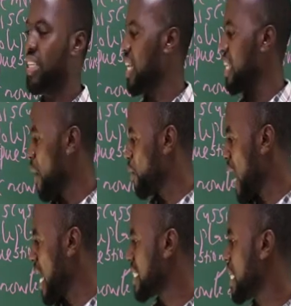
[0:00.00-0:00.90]
Then I will
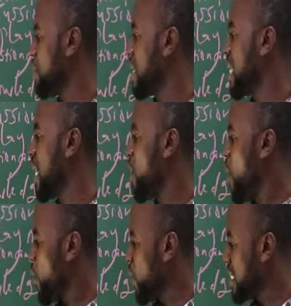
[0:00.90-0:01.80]
ask them again,
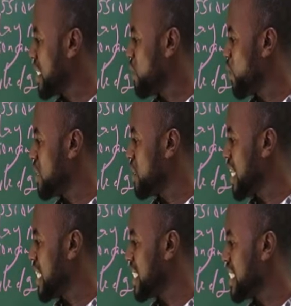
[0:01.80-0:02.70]
what did
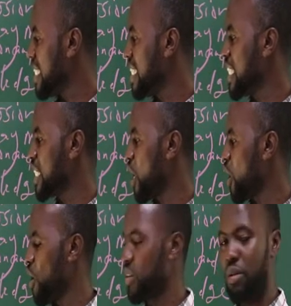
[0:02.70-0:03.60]
they see in the
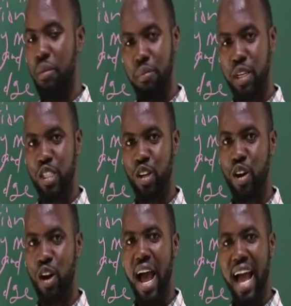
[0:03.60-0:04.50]
second picture,